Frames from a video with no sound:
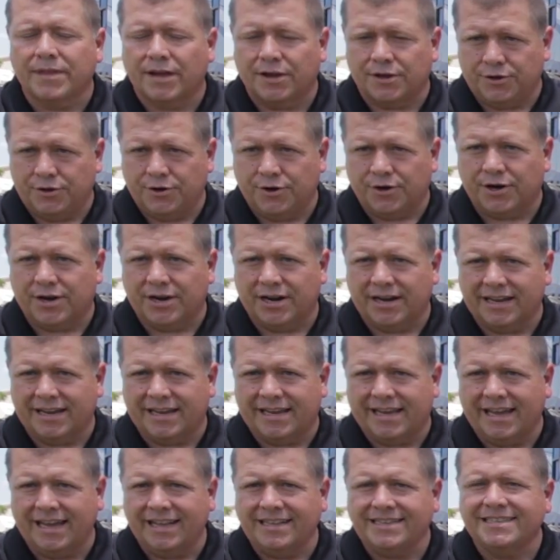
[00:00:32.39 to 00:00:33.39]
that you're gonna
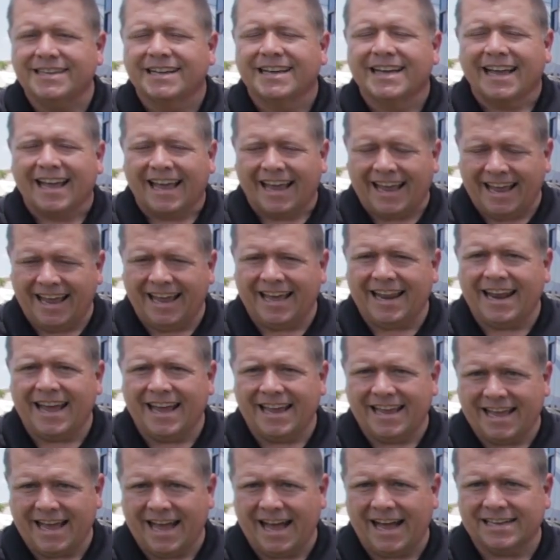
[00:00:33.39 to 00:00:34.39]
get in
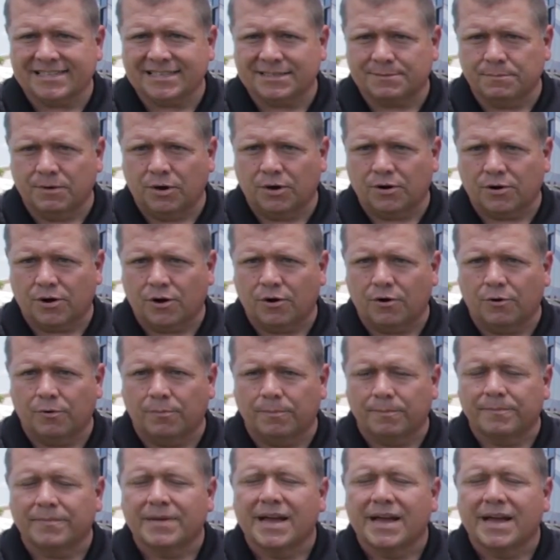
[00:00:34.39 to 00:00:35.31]
a gas motorhome.